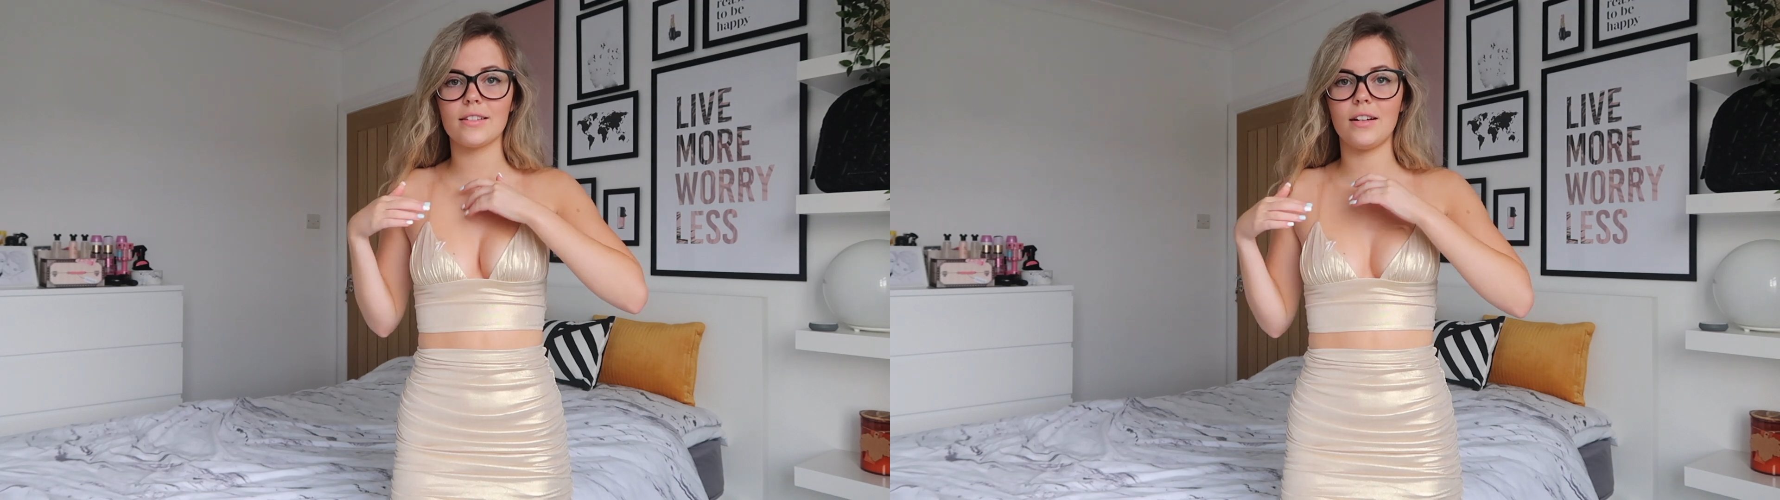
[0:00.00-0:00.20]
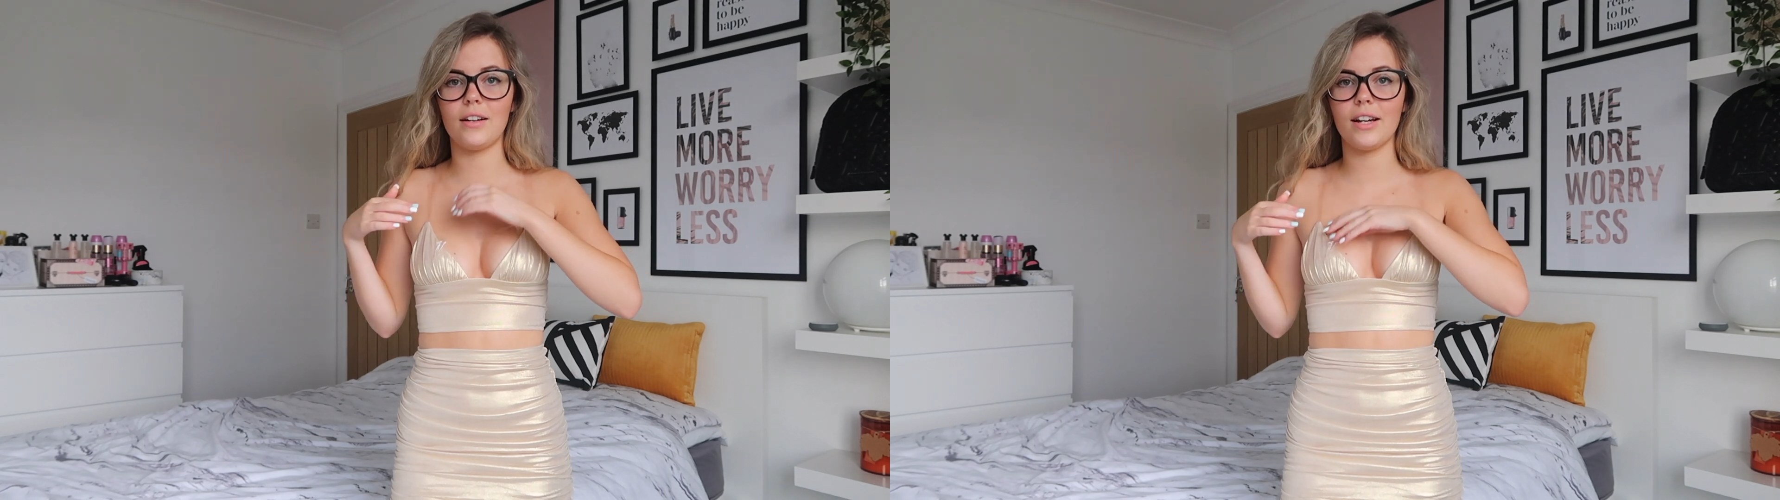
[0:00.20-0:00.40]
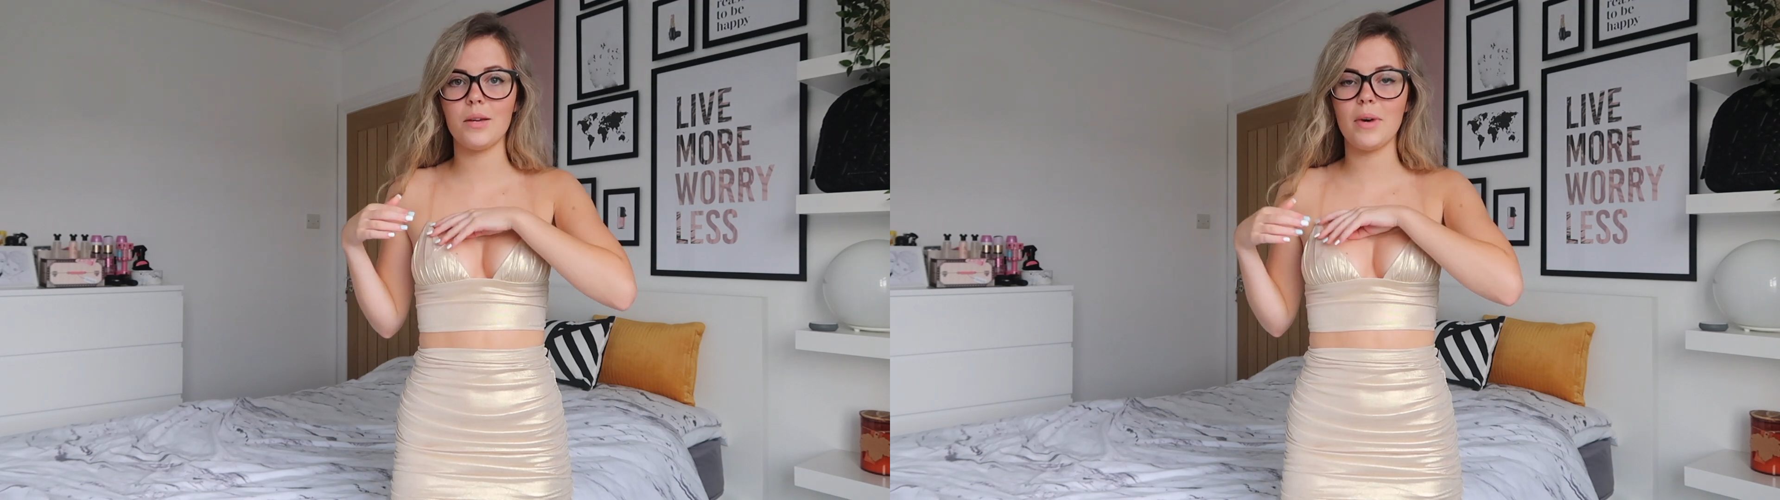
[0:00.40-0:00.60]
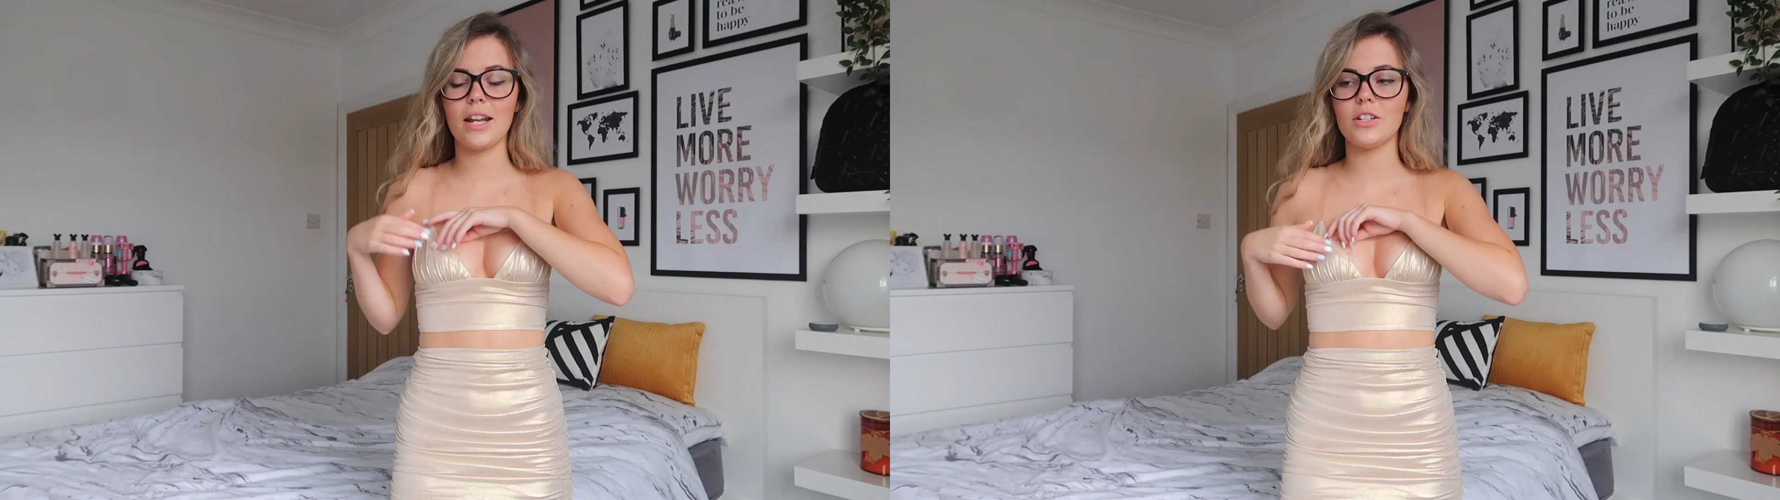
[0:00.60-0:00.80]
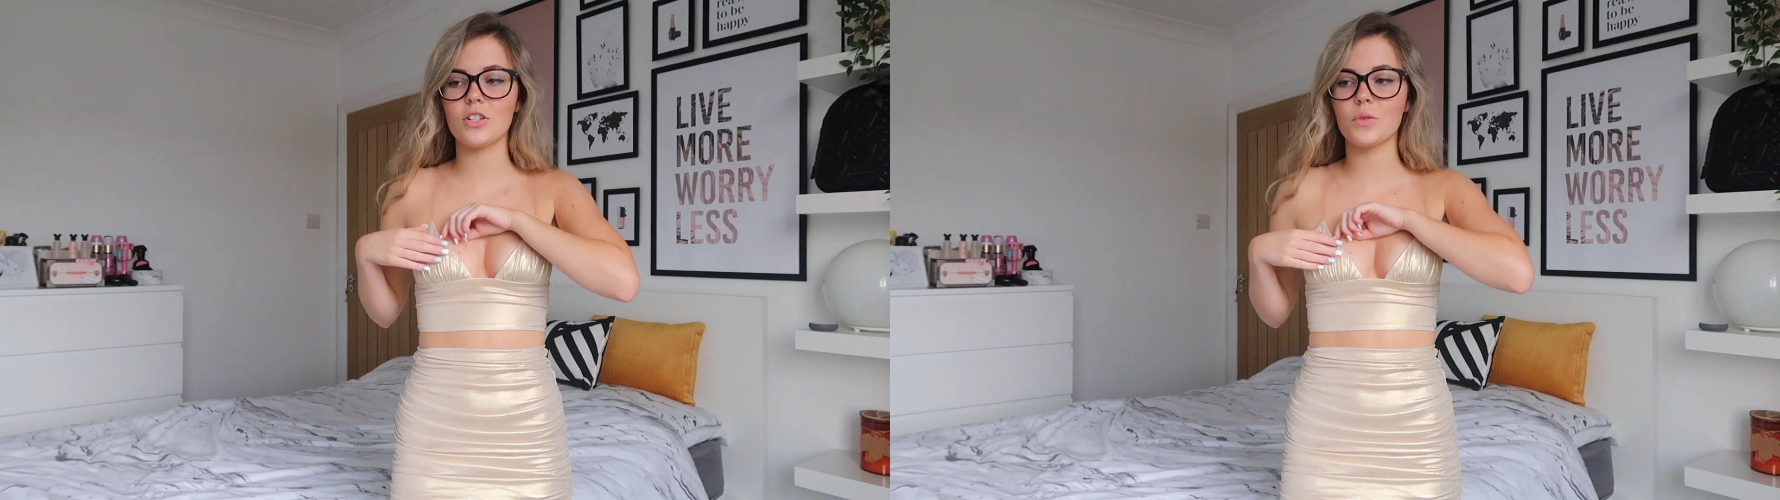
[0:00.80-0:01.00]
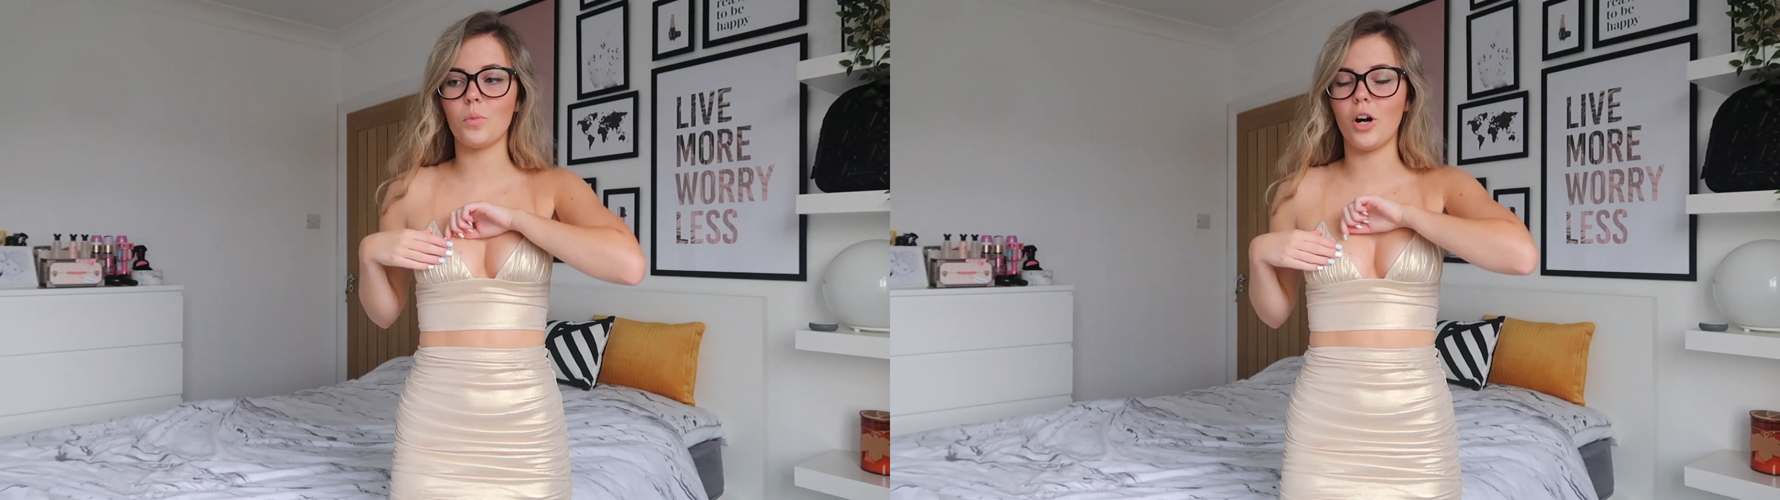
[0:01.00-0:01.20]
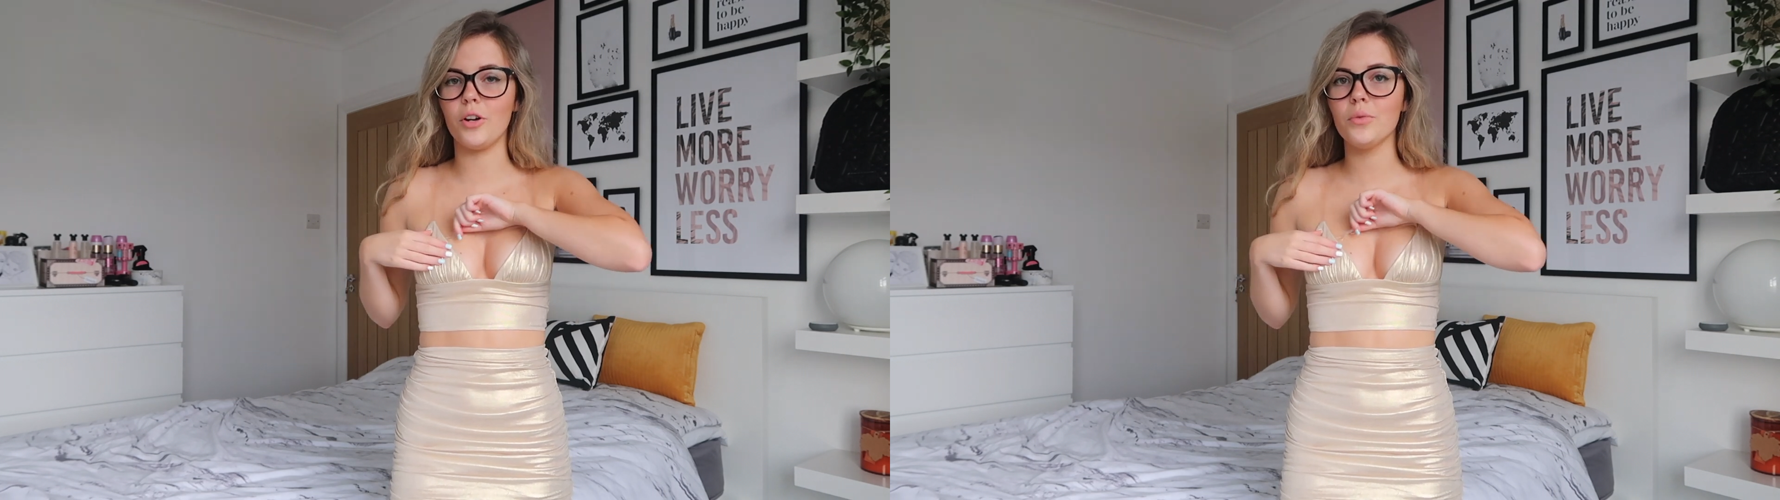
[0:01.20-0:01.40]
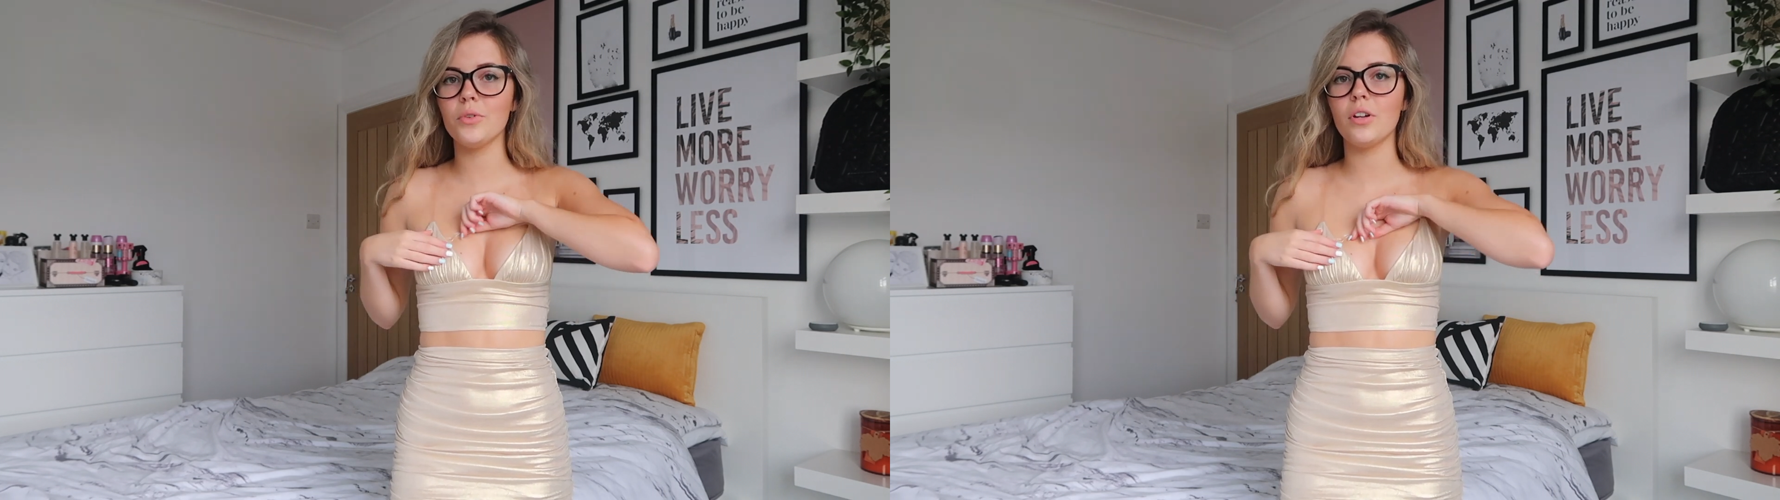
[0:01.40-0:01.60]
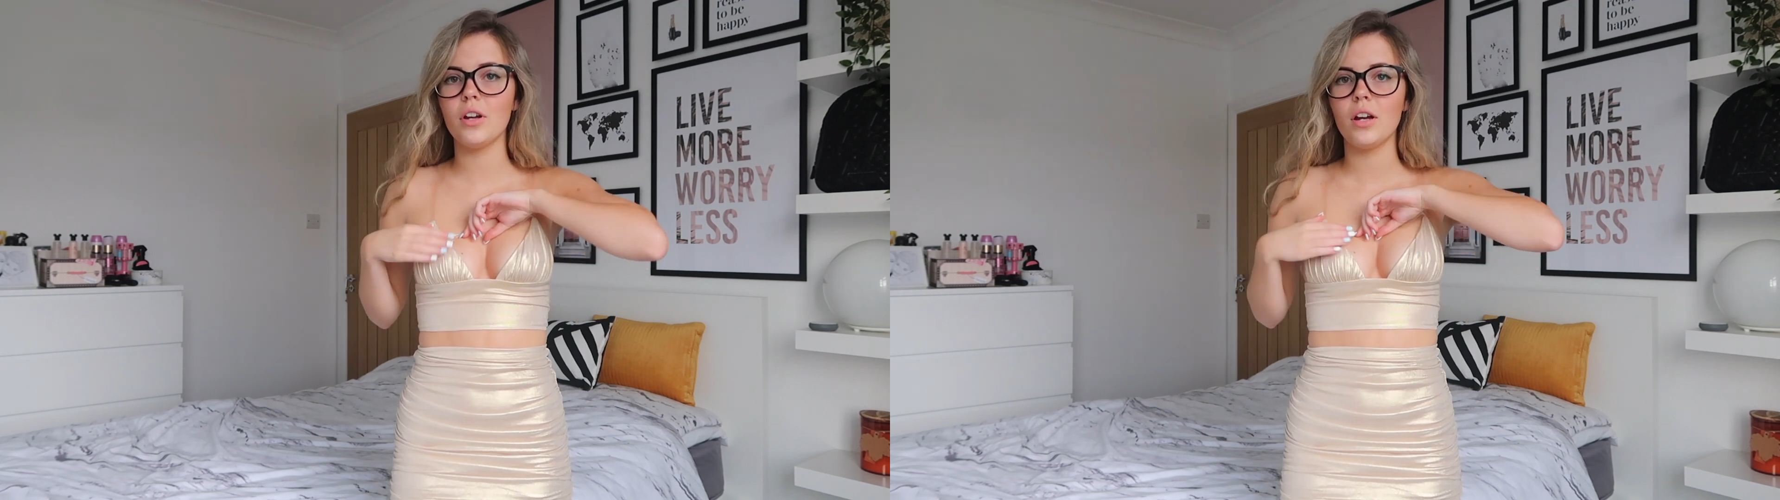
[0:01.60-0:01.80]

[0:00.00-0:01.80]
time and it just won't.